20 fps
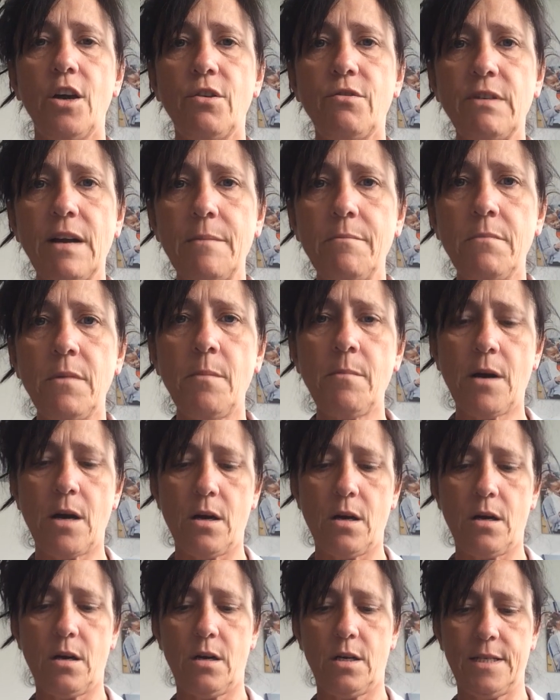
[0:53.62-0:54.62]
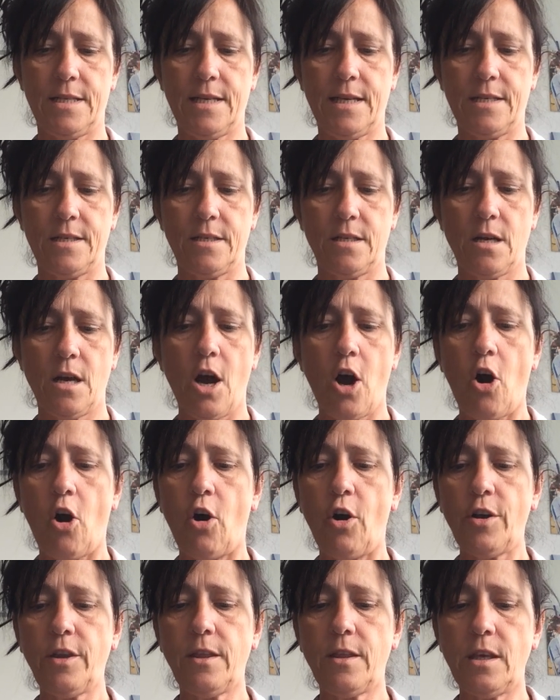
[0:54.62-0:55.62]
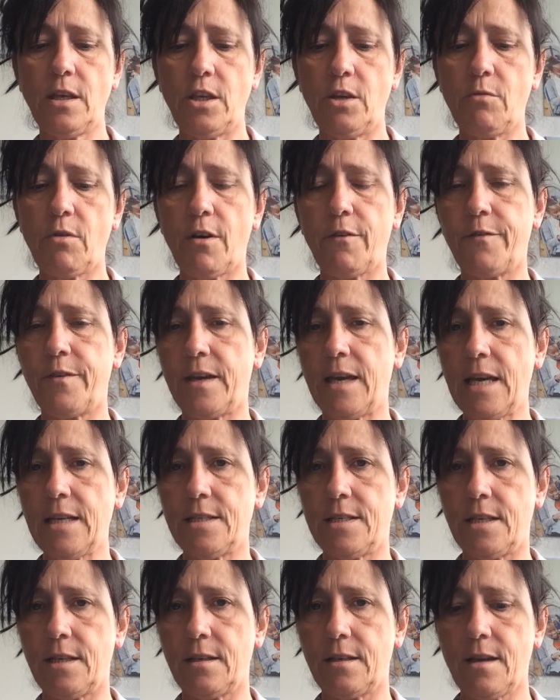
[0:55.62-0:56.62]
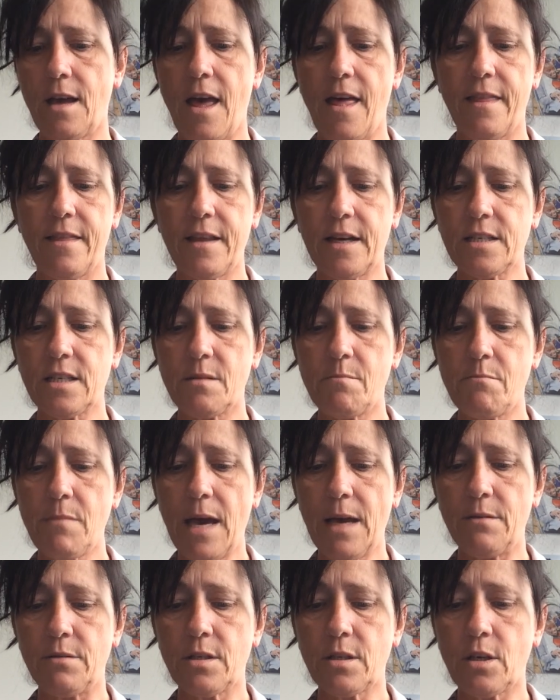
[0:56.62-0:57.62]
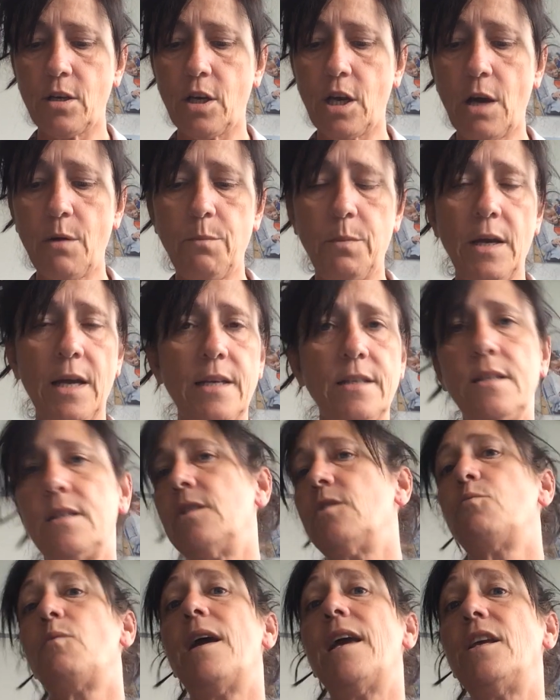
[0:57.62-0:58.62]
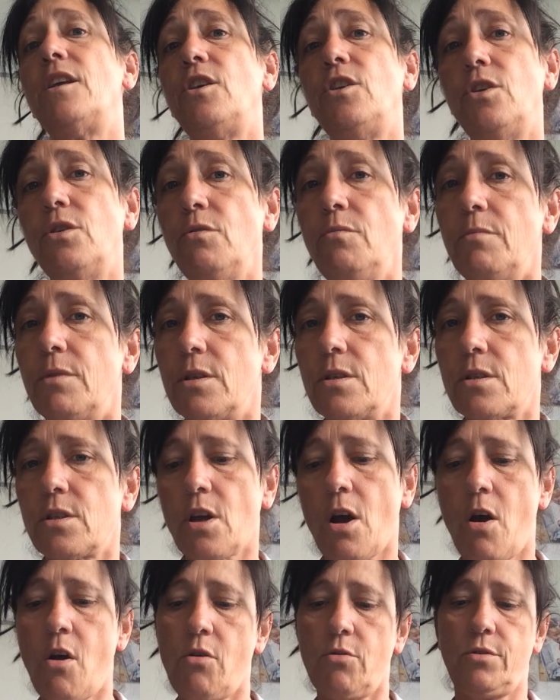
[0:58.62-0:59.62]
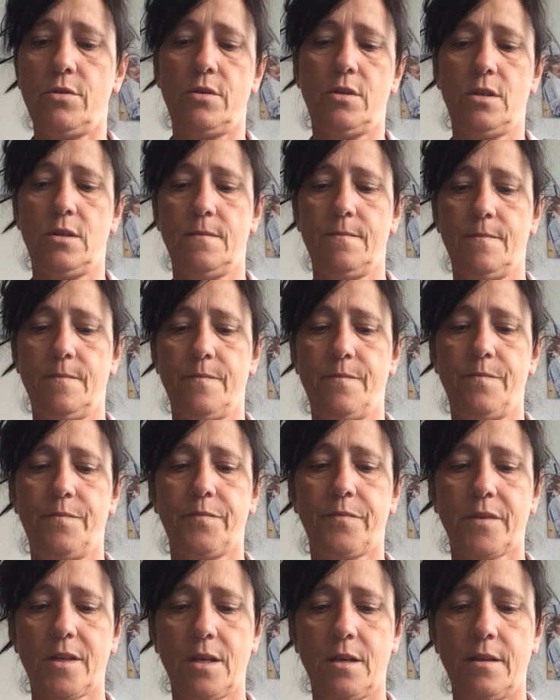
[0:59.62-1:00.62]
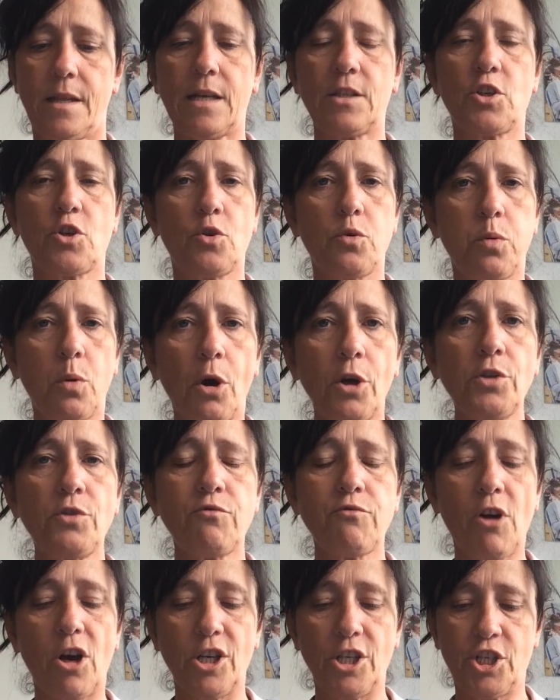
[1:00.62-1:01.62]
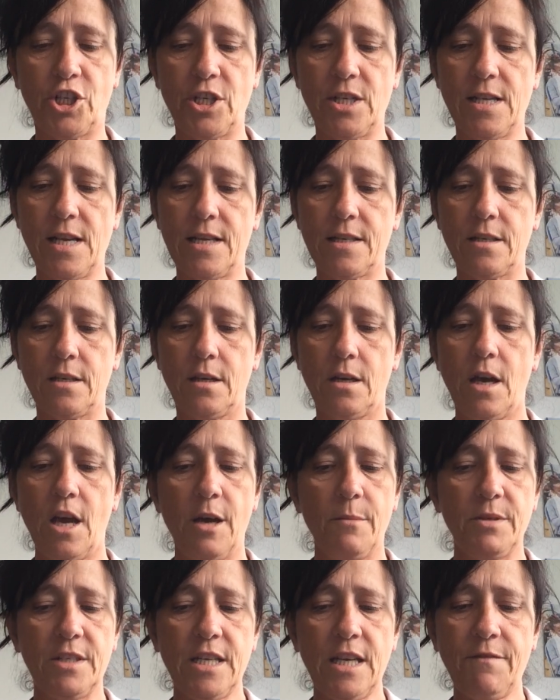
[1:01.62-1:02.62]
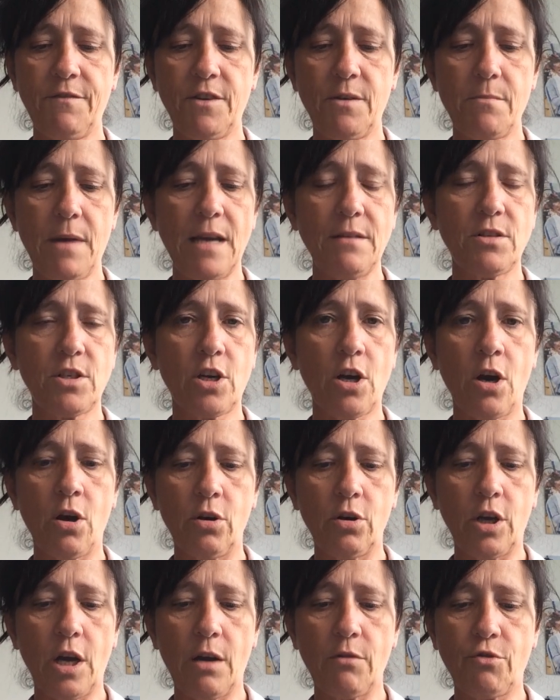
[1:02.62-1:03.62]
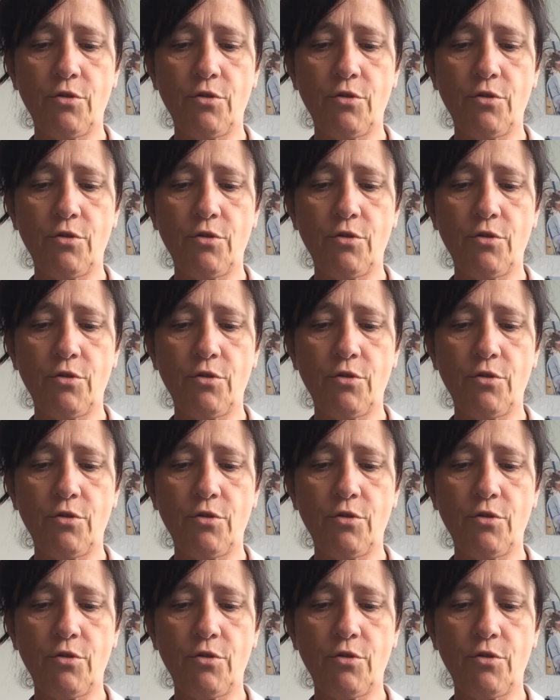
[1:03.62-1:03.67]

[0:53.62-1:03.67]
"Grandmamma," I said, "I think you are forgetting that a mouse can go places where humans can't." "That's quite right," she said. "But even a mouse can't go